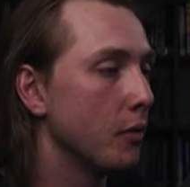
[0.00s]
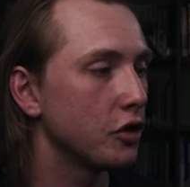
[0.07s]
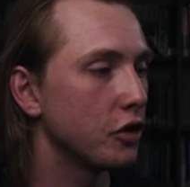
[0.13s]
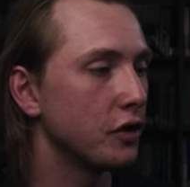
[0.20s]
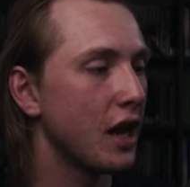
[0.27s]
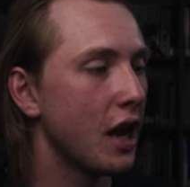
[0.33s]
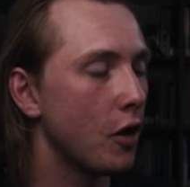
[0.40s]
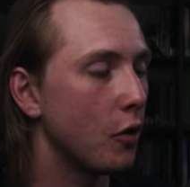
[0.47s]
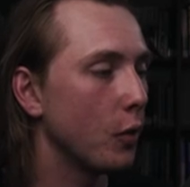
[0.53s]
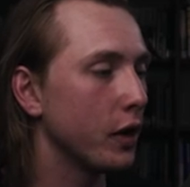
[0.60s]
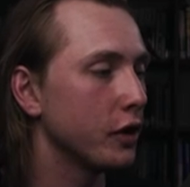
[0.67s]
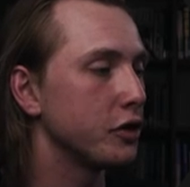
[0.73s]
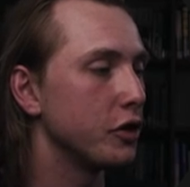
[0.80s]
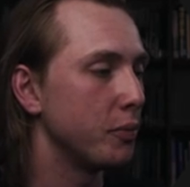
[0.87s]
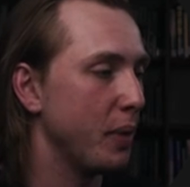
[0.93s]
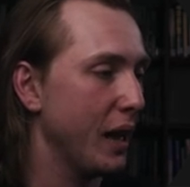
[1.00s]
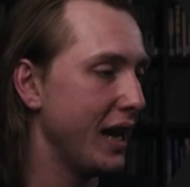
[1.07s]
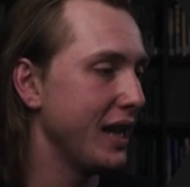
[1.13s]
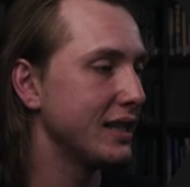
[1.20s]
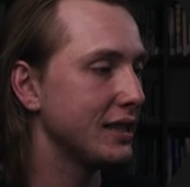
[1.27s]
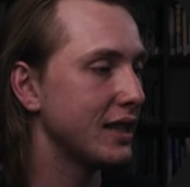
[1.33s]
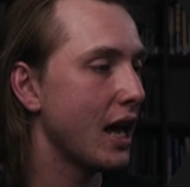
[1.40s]
So now where to
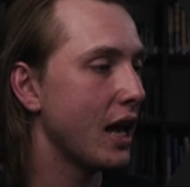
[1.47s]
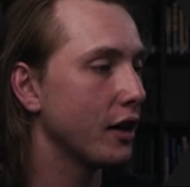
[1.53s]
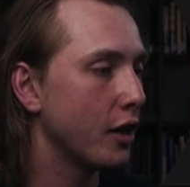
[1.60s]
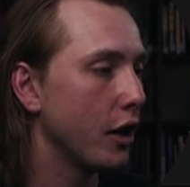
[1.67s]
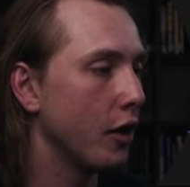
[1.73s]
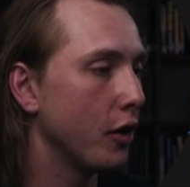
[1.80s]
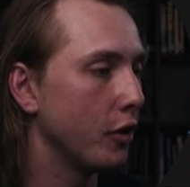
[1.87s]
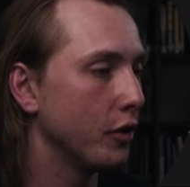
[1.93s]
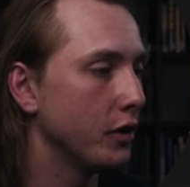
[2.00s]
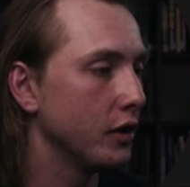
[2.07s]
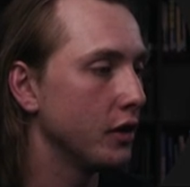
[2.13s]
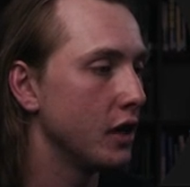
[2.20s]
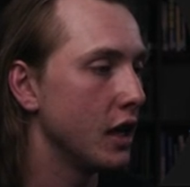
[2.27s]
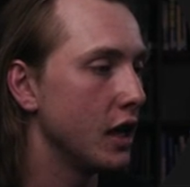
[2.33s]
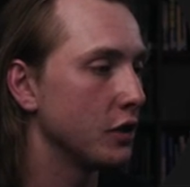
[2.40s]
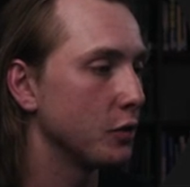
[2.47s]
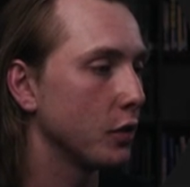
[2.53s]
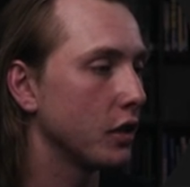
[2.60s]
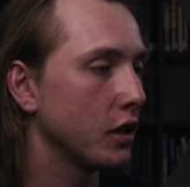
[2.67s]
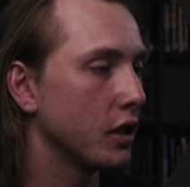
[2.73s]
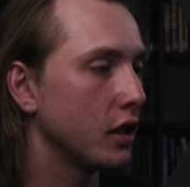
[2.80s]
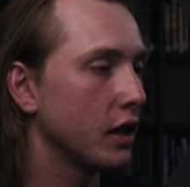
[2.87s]
paste that code is we're
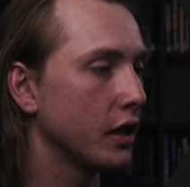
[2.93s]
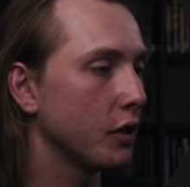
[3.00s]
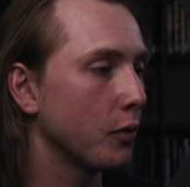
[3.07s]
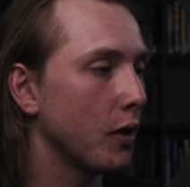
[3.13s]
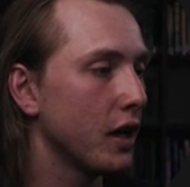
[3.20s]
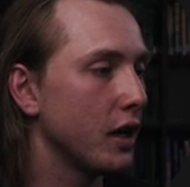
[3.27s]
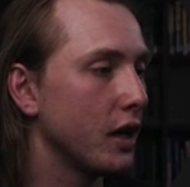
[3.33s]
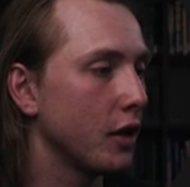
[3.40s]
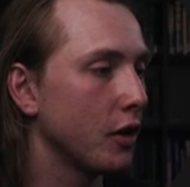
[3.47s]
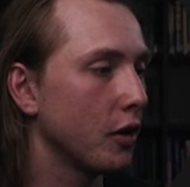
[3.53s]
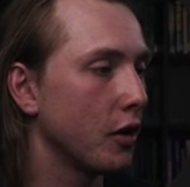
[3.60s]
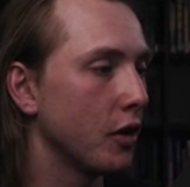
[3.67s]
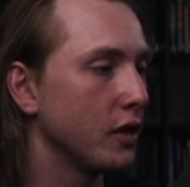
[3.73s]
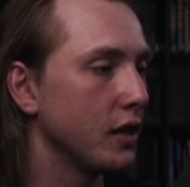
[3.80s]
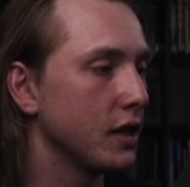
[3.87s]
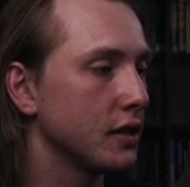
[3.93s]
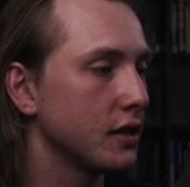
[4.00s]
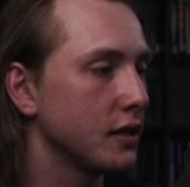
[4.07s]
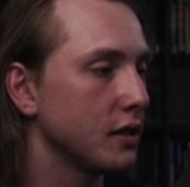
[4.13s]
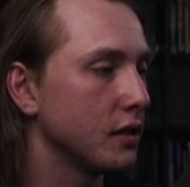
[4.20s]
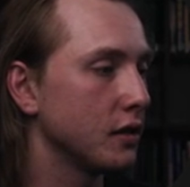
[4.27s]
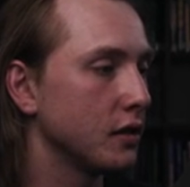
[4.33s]
gonna click right here on
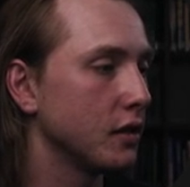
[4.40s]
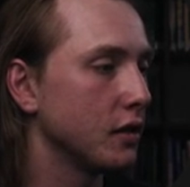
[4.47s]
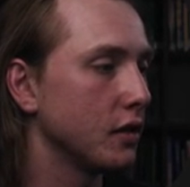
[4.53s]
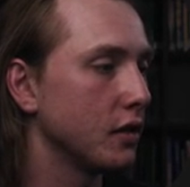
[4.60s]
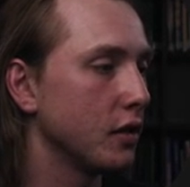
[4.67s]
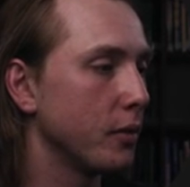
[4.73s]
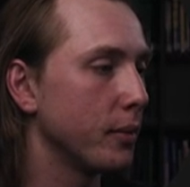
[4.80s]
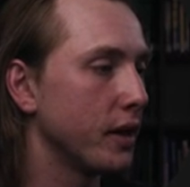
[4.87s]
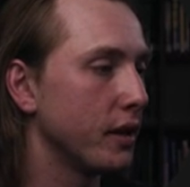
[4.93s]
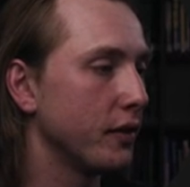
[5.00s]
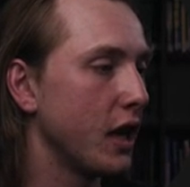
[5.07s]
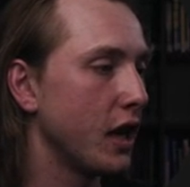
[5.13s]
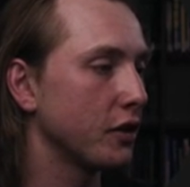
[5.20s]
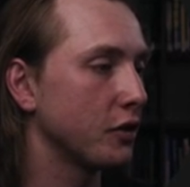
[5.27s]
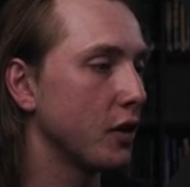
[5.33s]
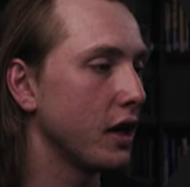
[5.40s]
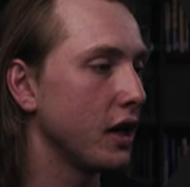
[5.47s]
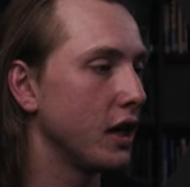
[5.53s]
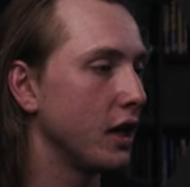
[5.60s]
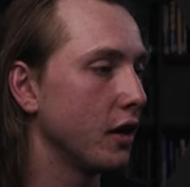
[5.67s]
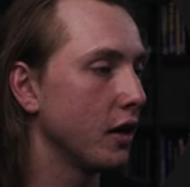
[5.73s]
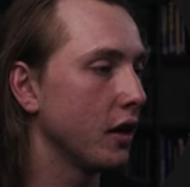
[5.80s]
this little bit of text right
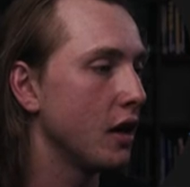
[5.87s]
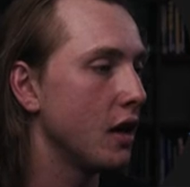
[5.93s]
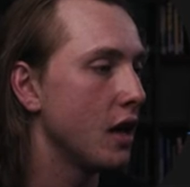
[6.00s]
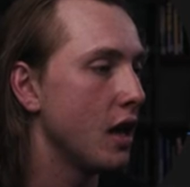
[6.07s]
here.